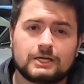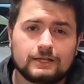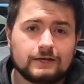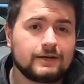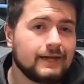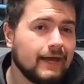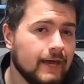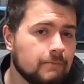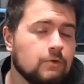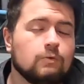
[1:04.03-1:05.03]
McLaren
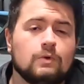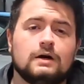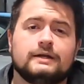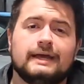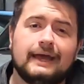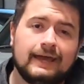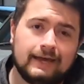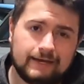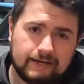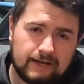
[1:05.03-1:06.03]

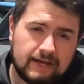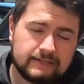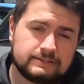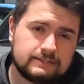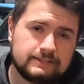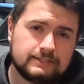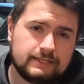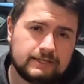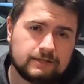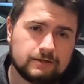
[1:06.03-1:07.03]
M8A, as seen
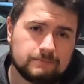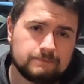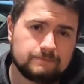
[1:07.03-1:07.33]
here.